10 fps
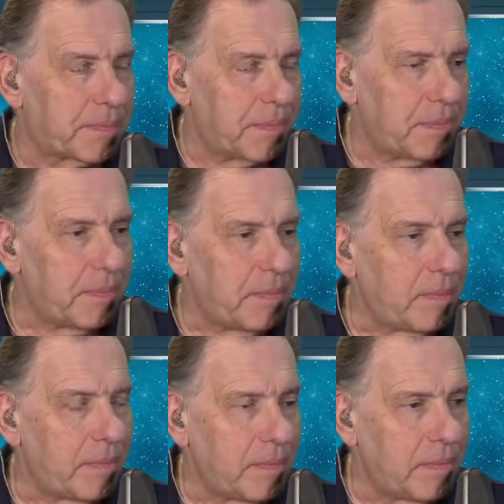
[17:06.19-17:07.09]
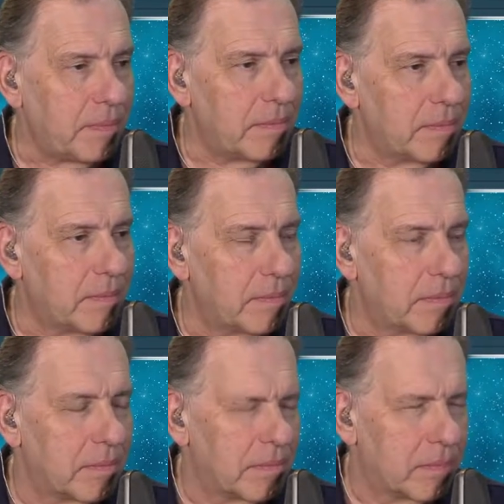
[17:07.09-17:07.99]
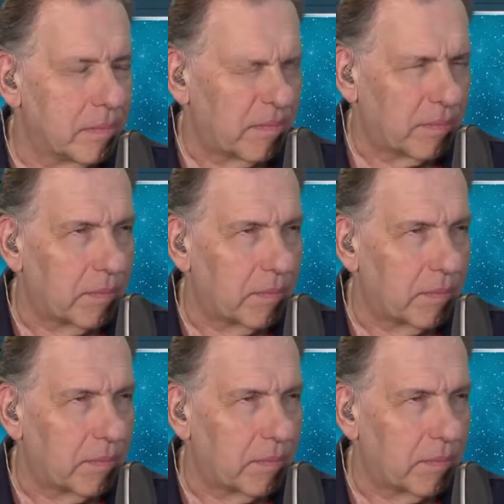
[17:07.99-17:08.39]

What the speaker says: (not speaking)